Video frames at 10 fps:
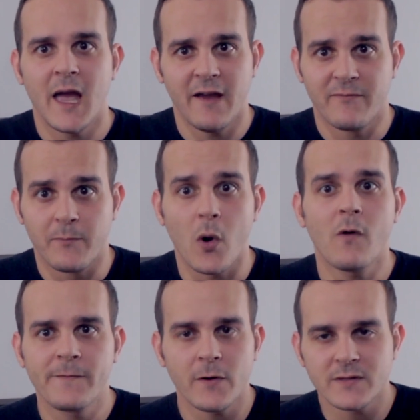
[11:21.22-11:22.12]
If
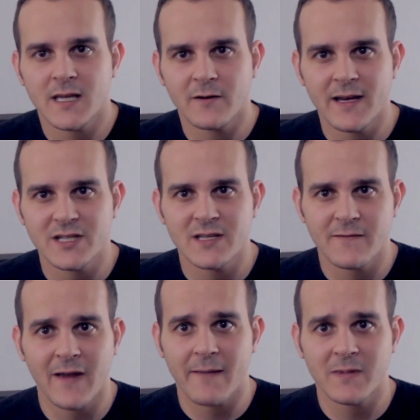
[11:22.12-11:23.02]
both those iterations
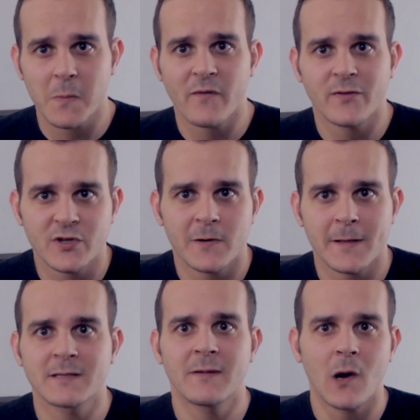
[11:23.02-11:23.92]
of Captain Marvel turn
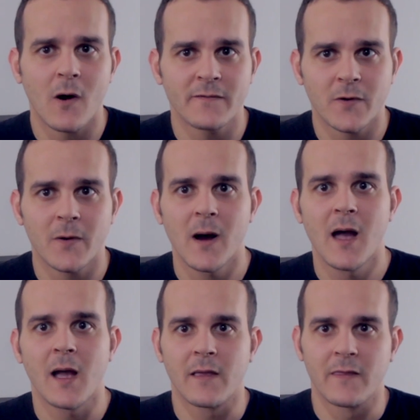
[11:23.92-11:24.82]
out to be awful,
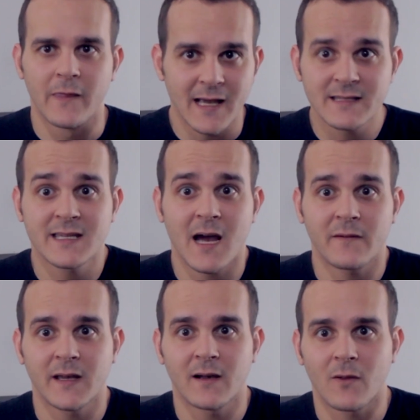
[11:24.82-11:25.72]
then
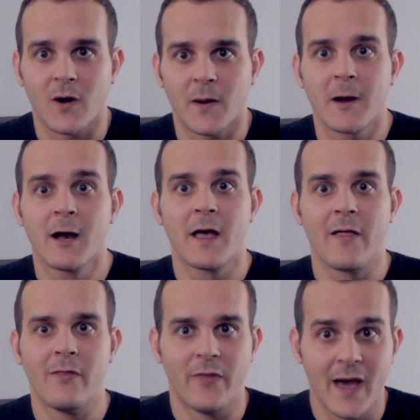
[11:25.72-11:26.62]
sound the alarm.
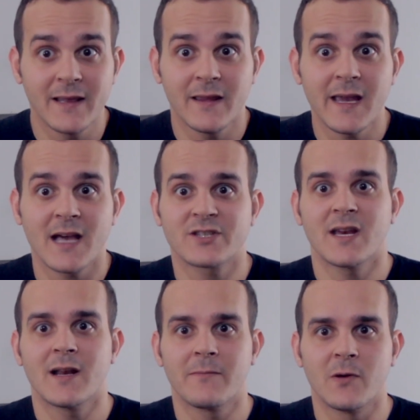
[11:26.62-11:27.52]
Then the
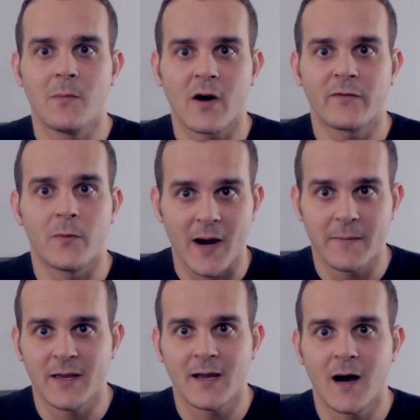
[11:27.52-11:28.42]
SJW Marvel
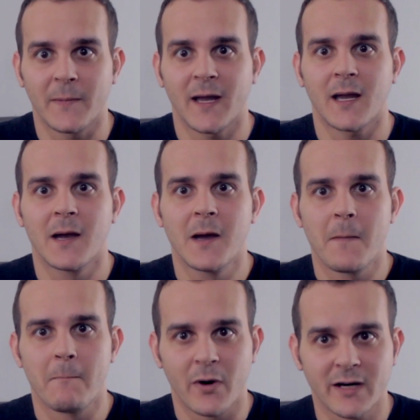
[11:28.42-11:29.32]
might be coming.
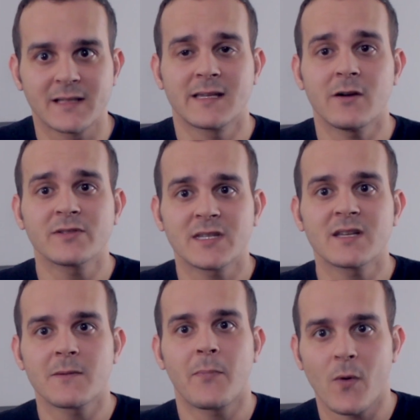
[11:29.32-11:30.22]
But until
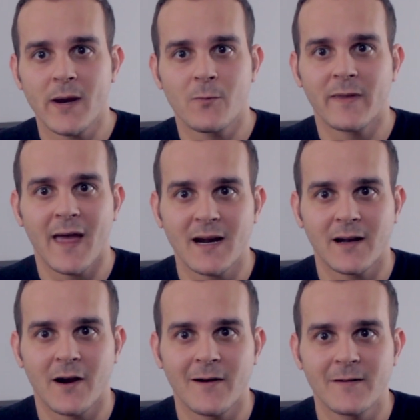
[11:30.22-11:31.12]
such a point where that
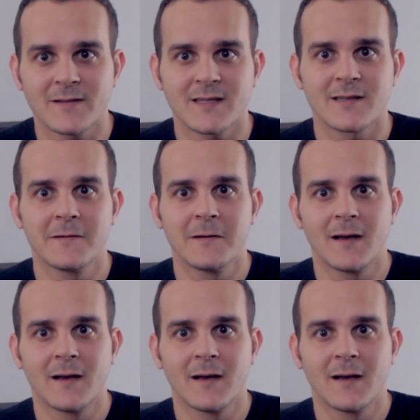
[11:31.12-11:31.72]
occurs,